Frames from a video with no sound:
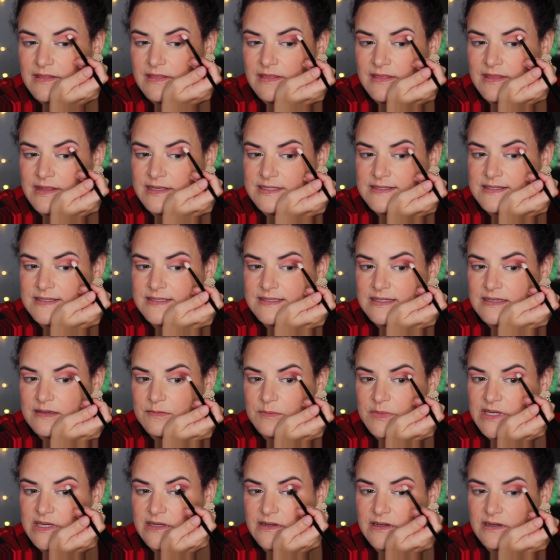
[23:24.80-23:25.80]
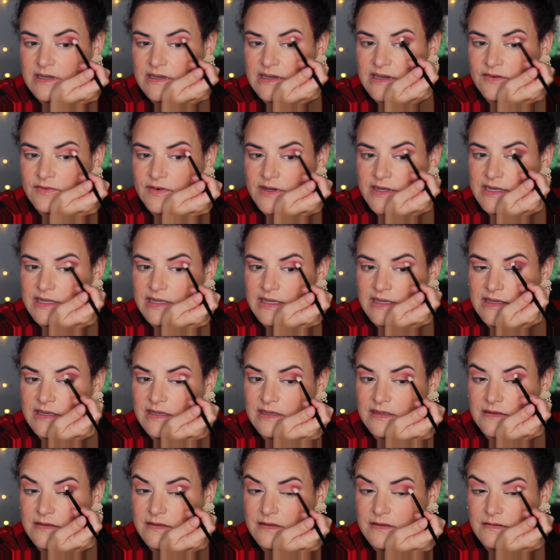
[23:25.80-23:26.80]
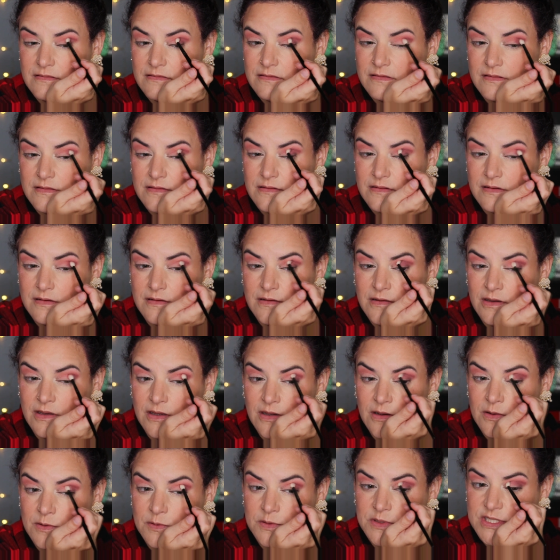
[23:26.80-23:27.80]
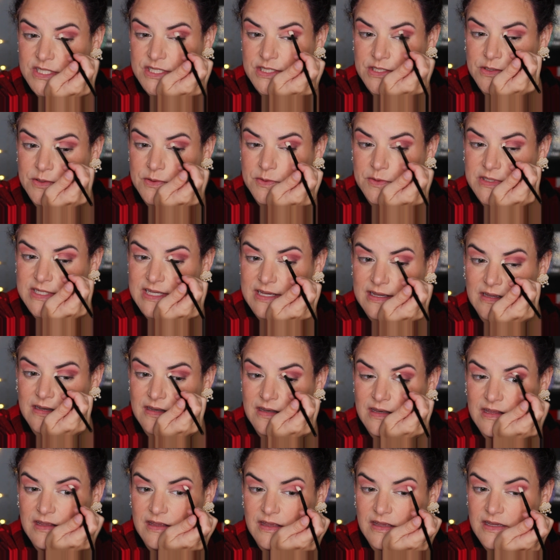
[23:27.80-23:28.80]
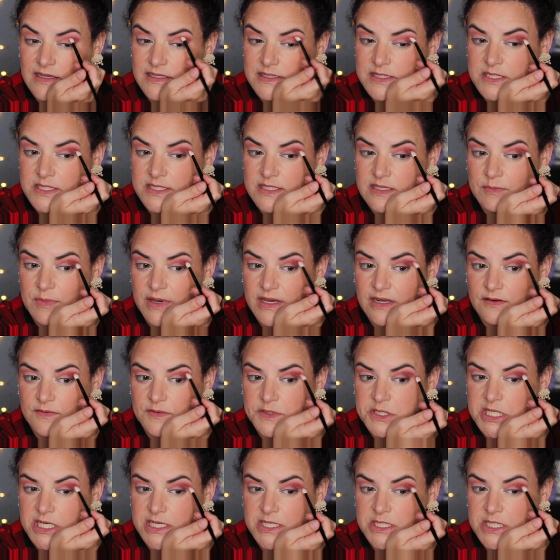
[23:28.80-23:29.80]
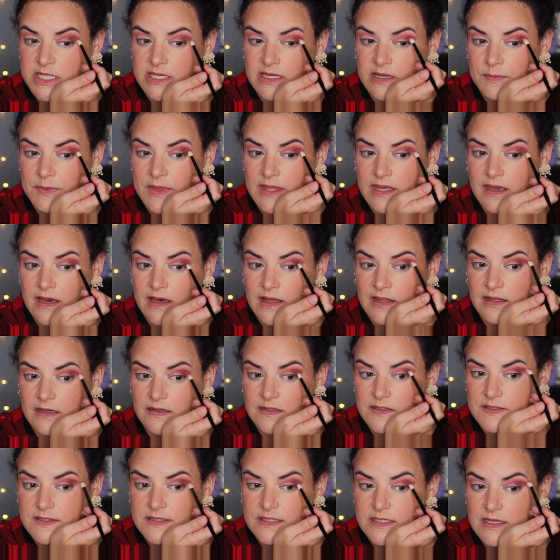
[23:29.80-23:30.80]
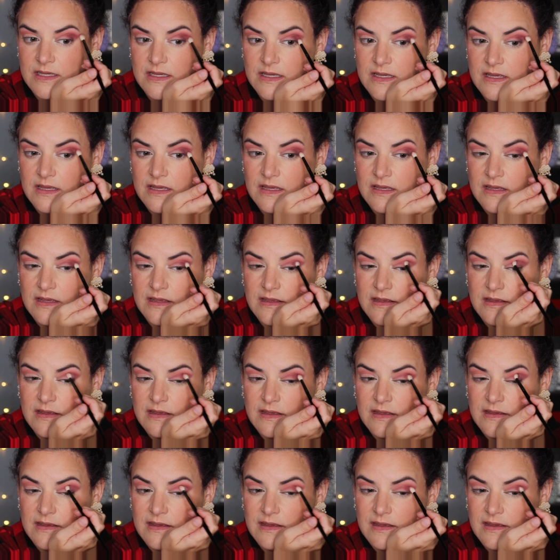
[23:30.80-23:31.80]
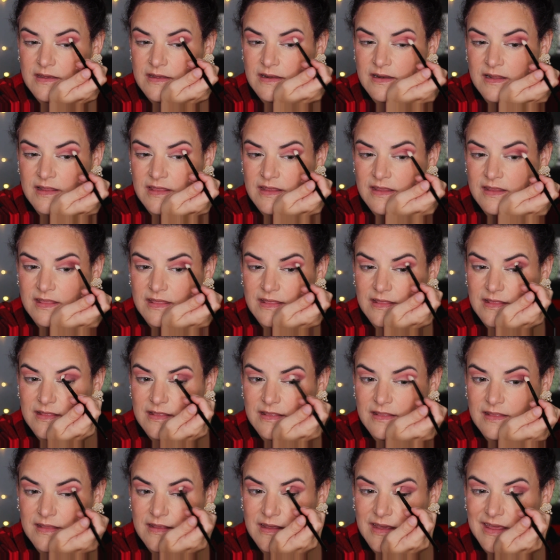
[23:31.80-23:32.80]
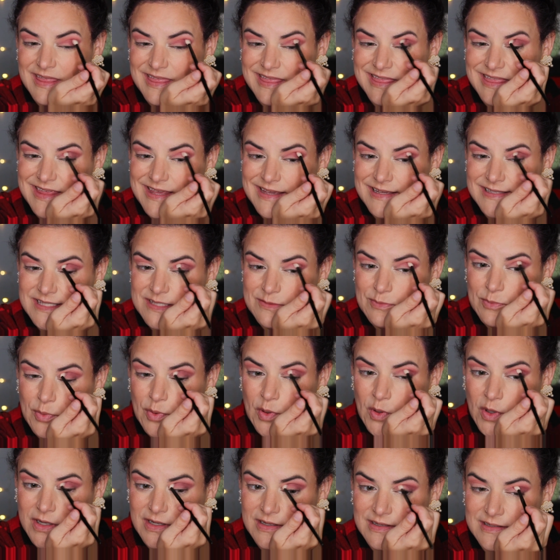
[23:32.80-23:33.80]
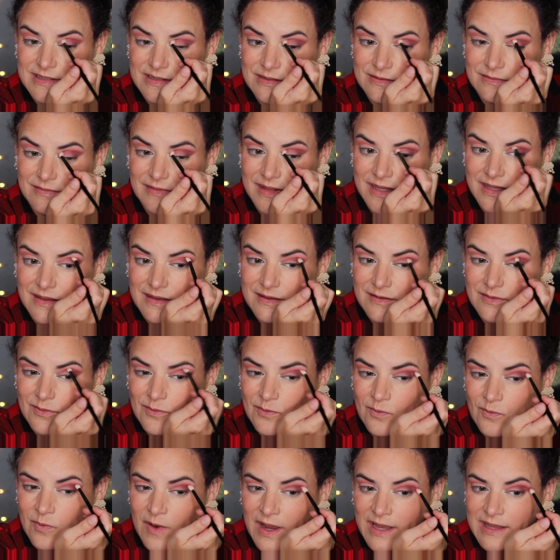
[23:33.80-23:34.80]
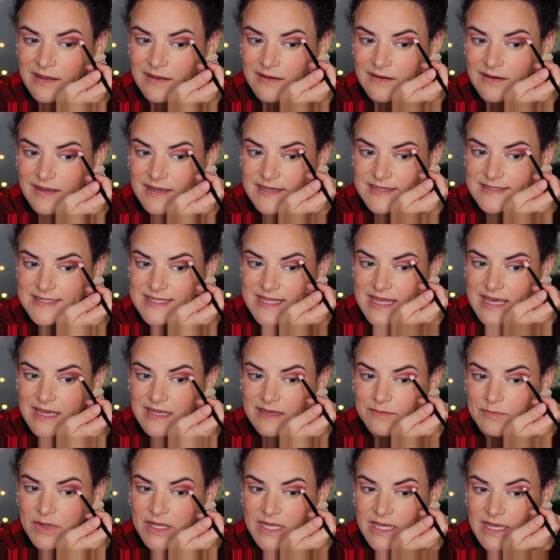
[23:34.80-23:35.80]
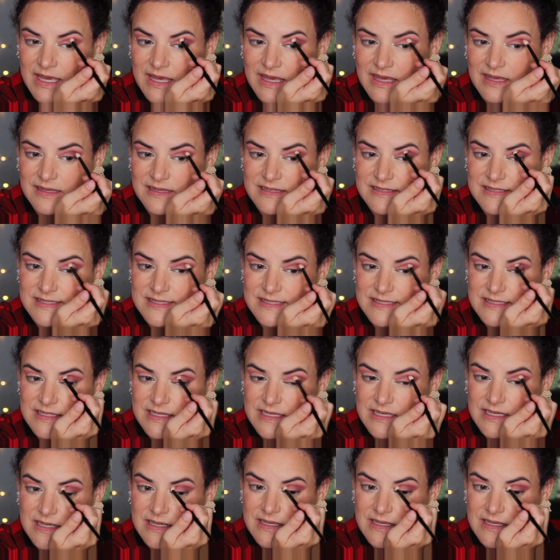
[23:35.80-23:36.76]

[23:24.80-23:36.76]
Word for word: this is like my everyday go-to technique. It's just a matter of changing up the colors. And I think I think it's important to like recognize that because